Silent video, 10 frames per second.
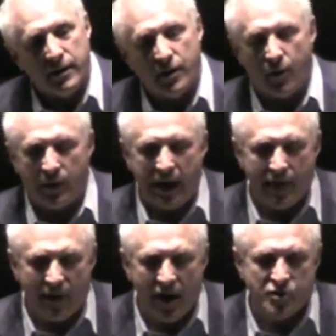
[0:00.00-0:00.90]
You know, when you
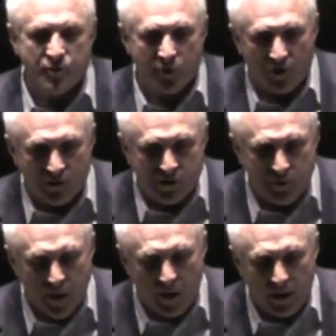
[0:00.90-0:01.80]
have an entrepreneurial
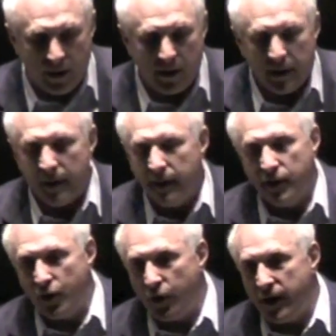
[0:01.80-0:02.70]
spirit,
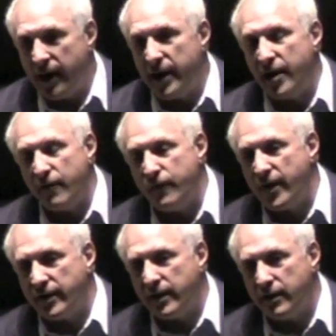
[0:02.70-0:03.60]
you know, you got to get
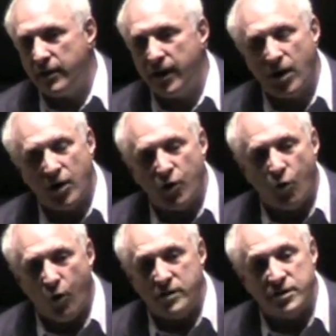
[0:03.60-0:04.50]
convicted, you get on your
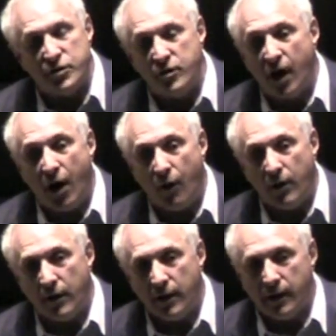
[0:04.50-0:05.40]
horse and you go.
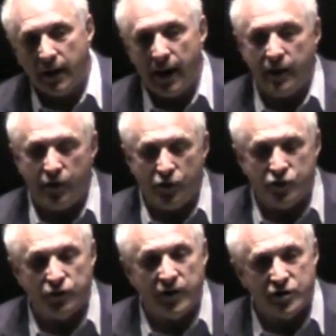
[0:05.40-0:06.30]
And you use
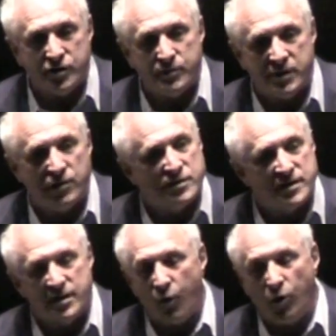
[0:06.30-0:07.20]
your leadership skills to
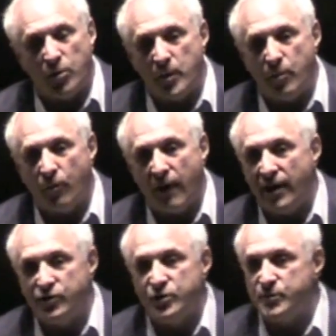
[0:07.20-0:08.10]
sell all the people
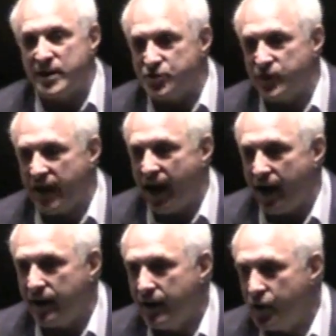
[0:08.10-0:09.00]
around you as best you can.
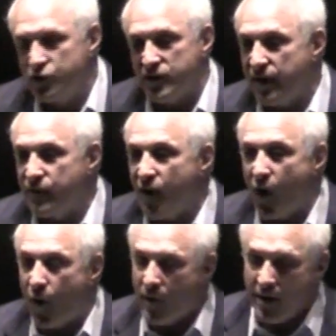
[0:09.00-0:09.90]
You should never
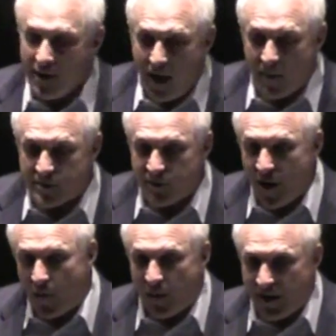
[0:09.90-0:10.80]
know how much of a
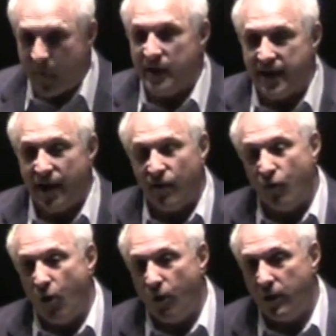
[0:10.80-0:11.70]
help they can be down the
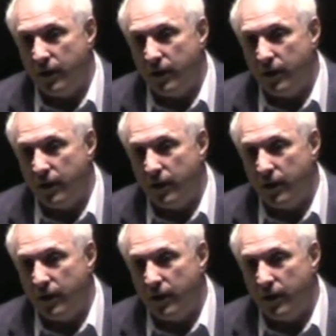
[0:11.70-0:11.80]
road.